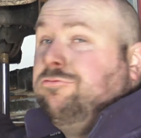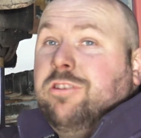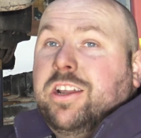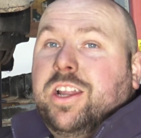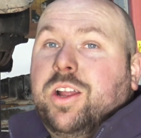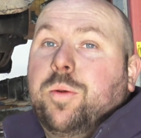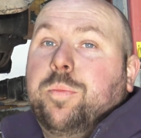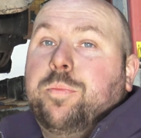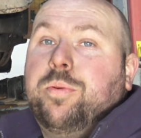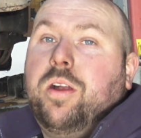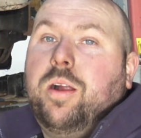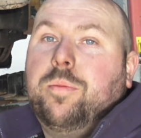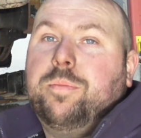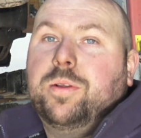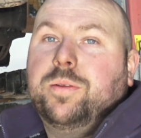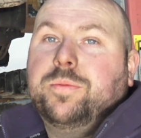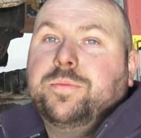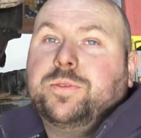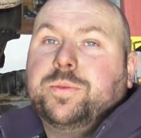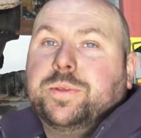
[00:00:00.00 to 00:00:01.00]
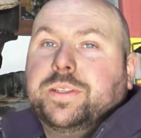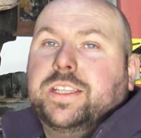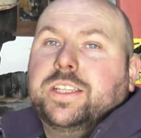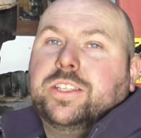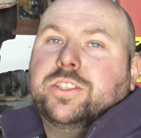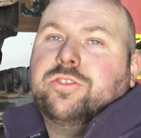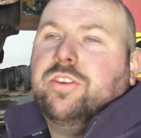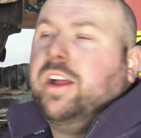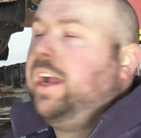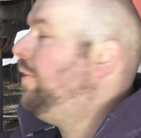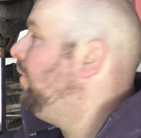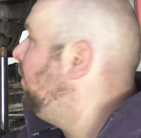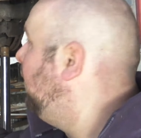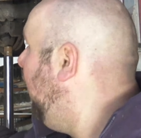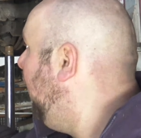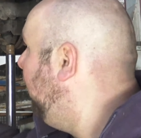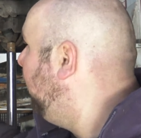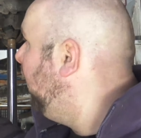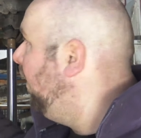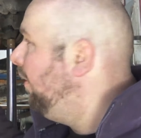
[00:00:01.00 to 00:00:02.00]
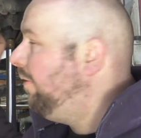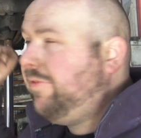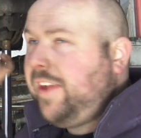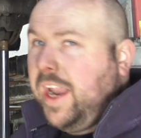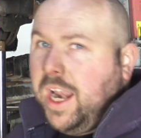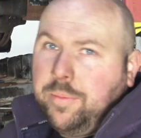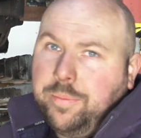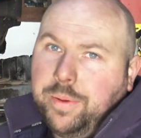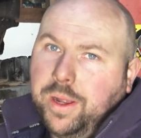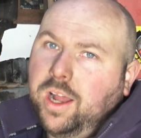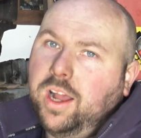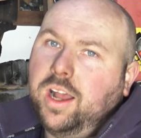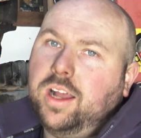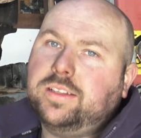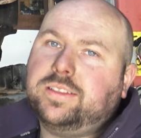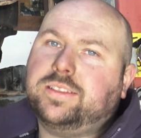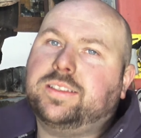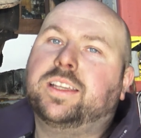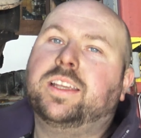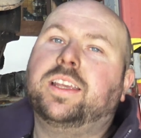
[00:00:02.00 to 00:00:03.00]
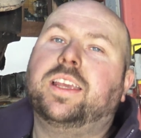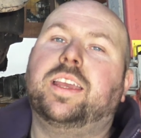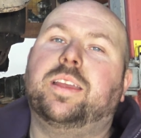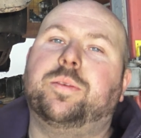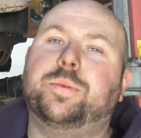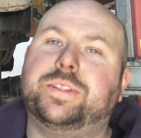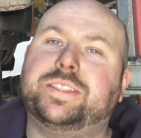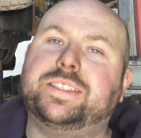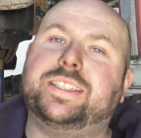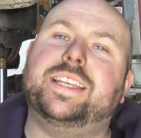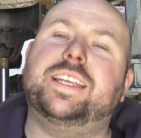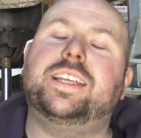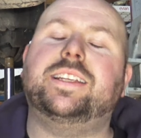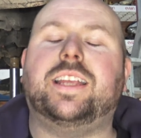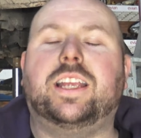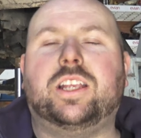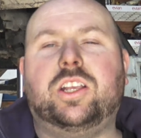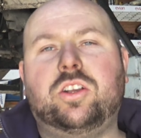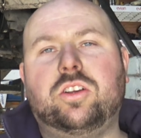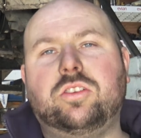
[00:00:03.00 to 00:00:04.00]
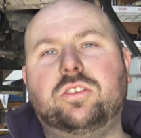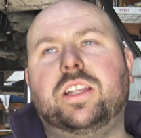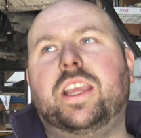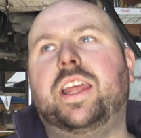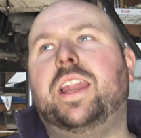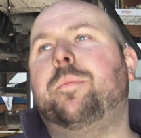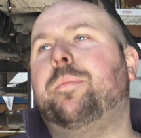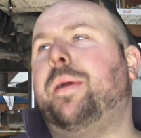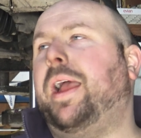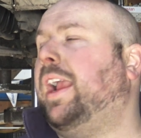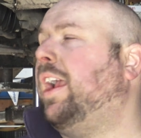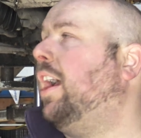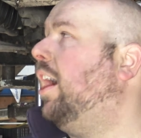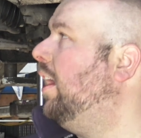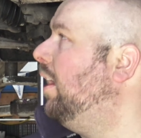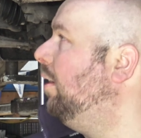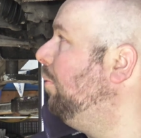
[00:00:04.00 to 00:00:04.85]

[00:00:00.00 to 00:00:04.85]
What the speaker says: real problems with this drive shaft. It fell apart, it was seized, I couldn't get it back on.